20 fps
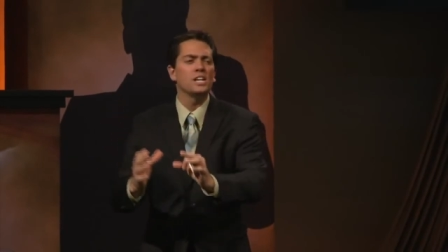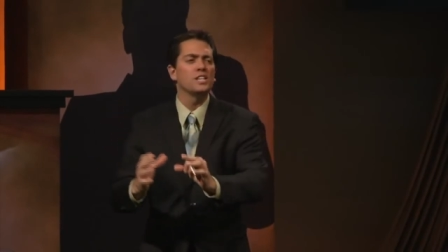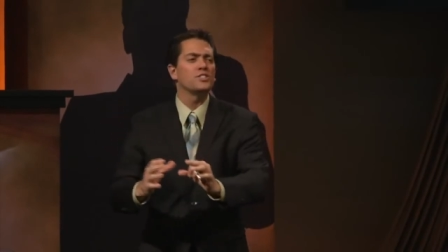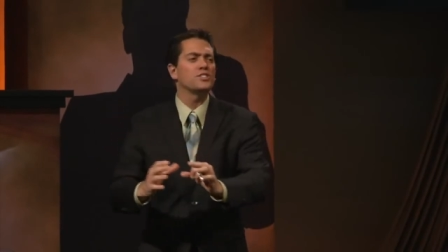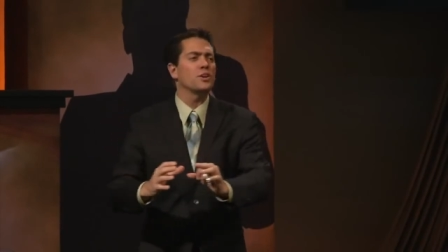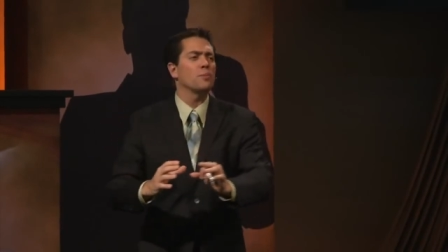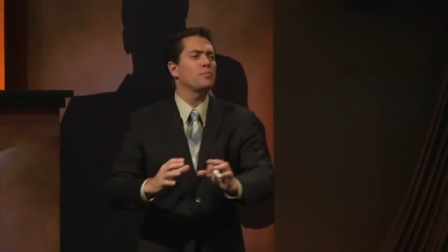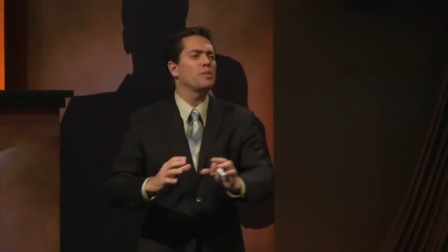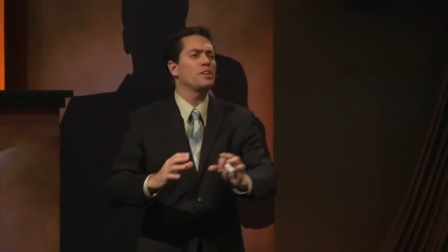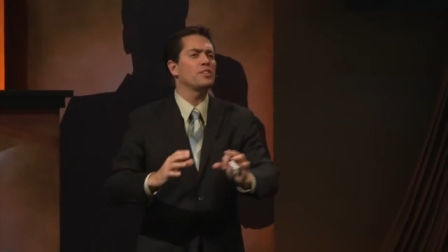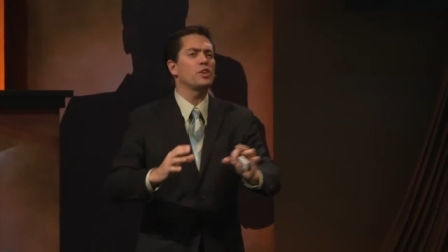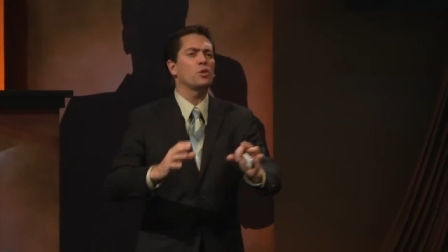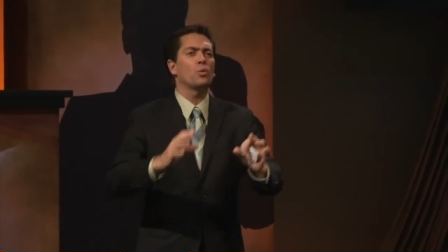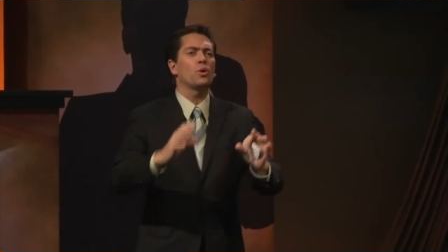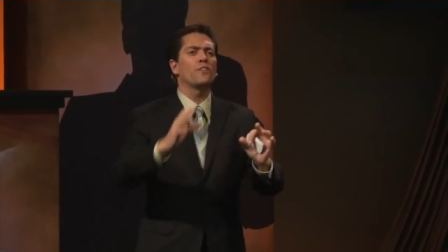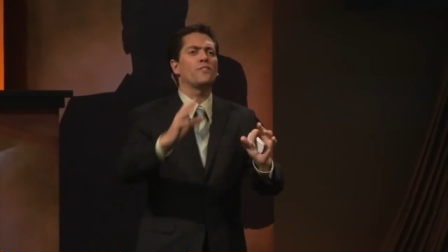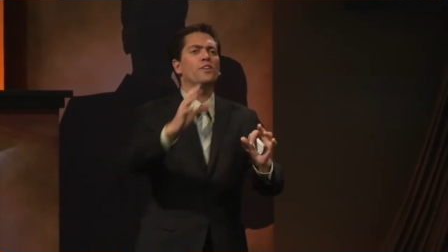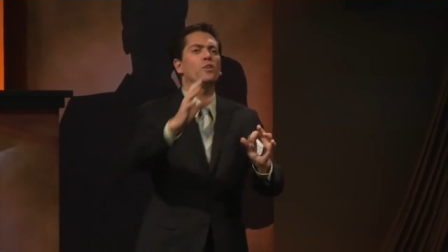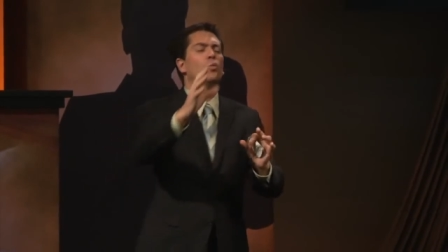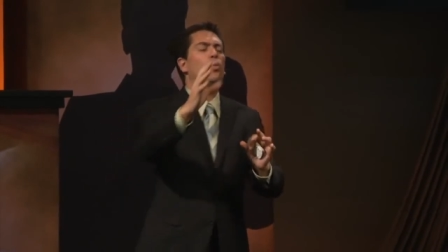something that
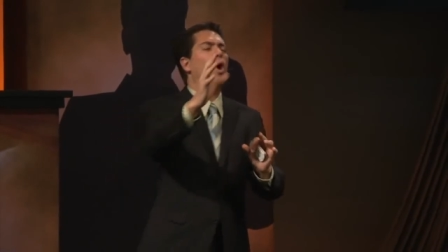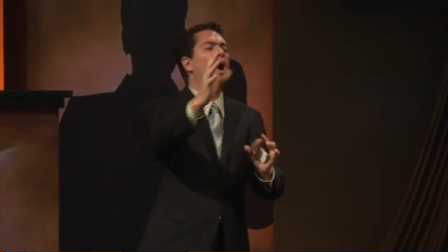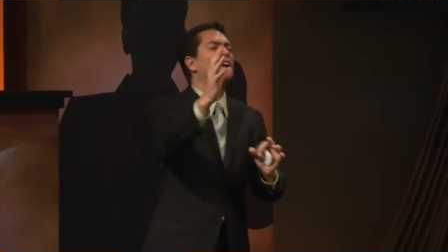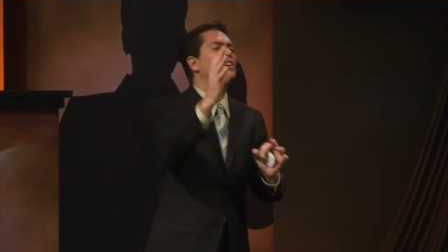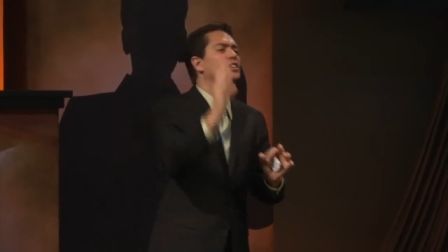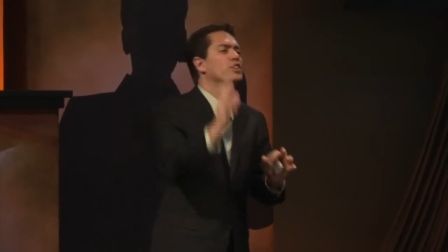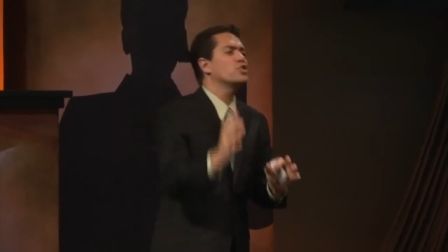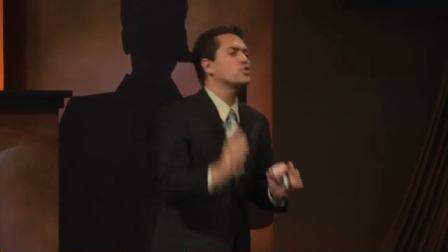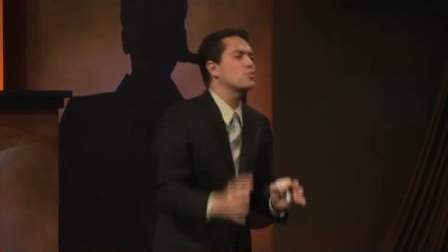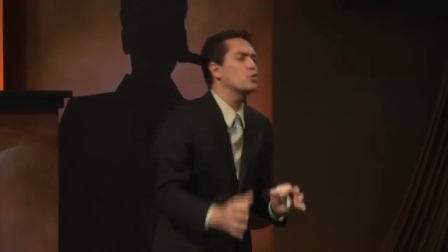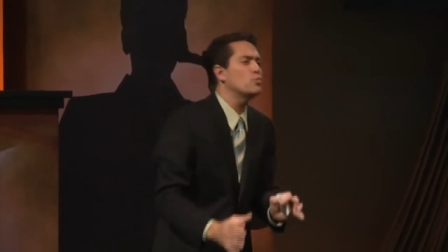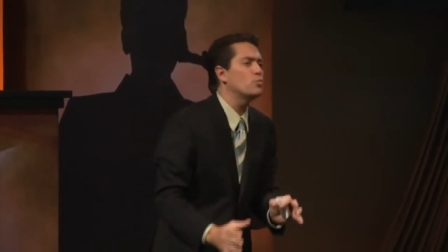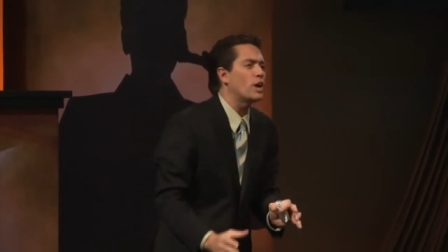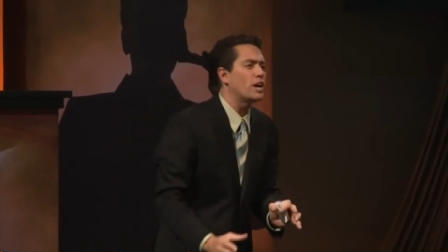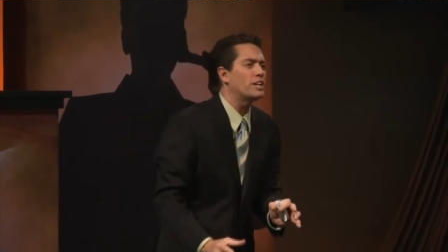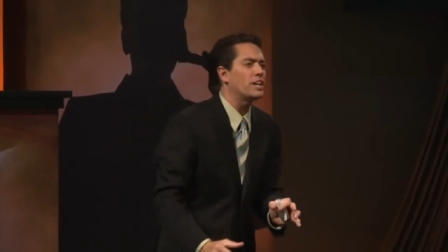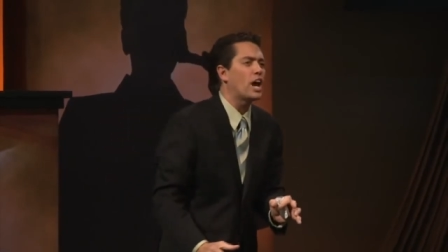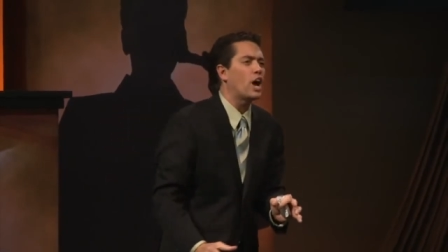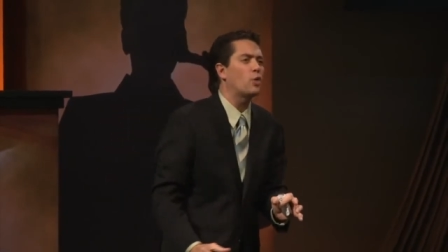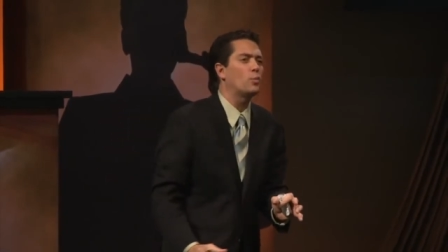where if you walked in this room
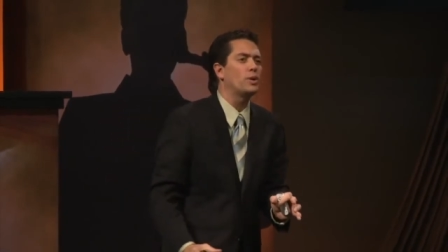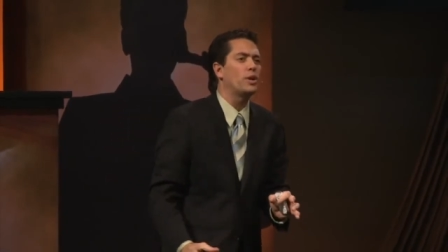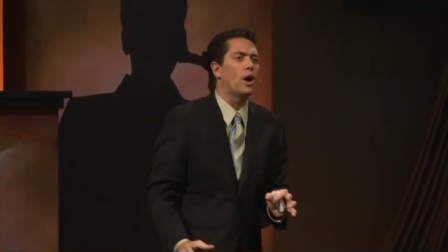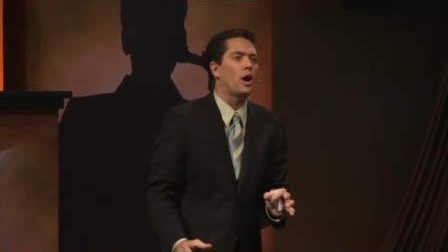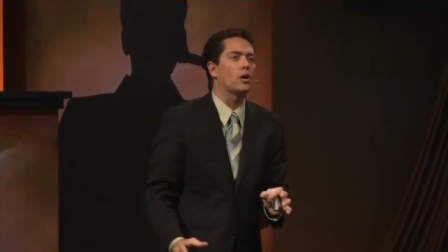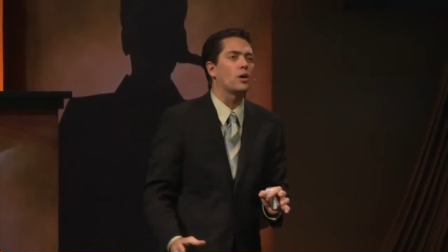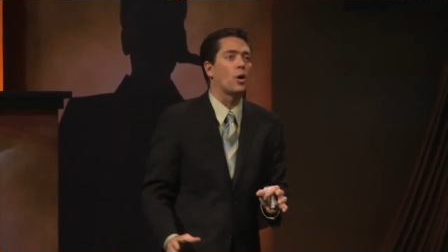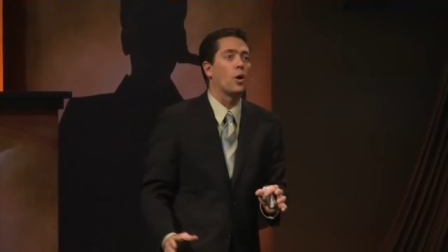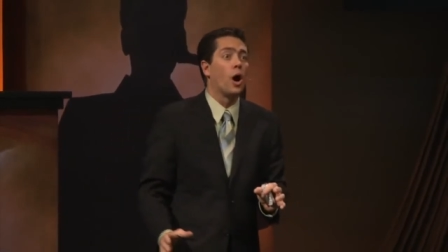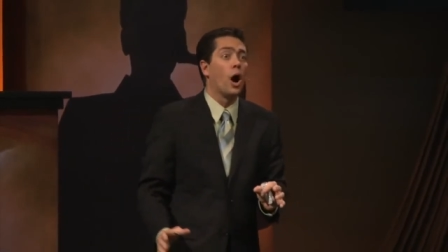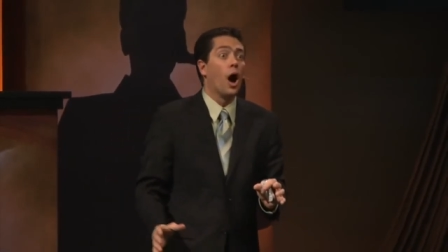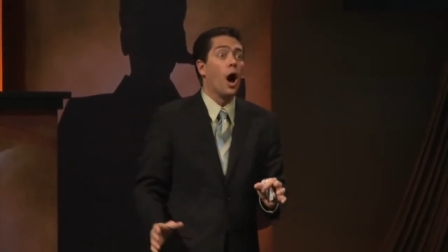right now, we'd all go,